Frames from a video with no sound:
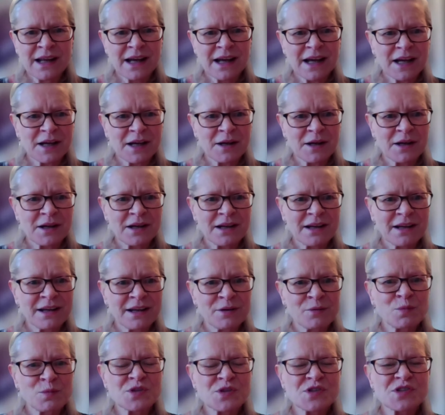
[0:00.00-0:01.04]
uh,
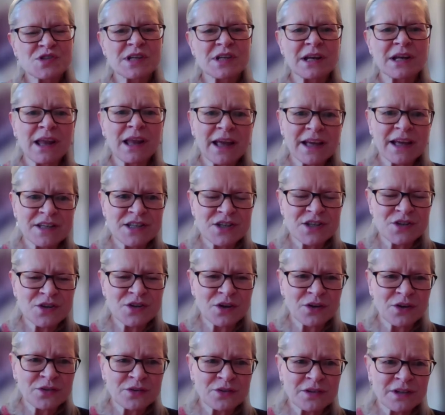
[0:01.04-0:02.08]
was delighted
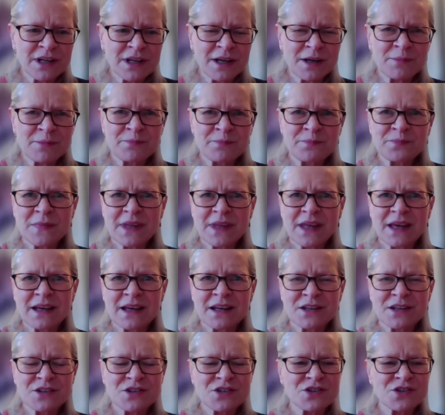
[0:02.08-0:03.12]
on um,
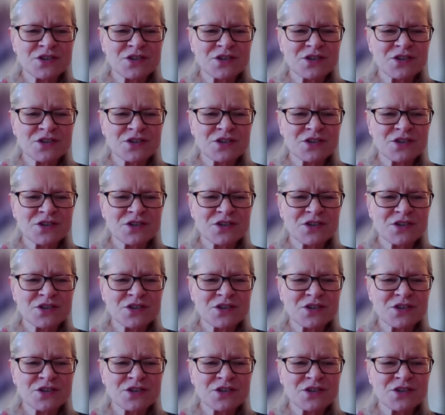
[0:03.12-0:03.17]
uh,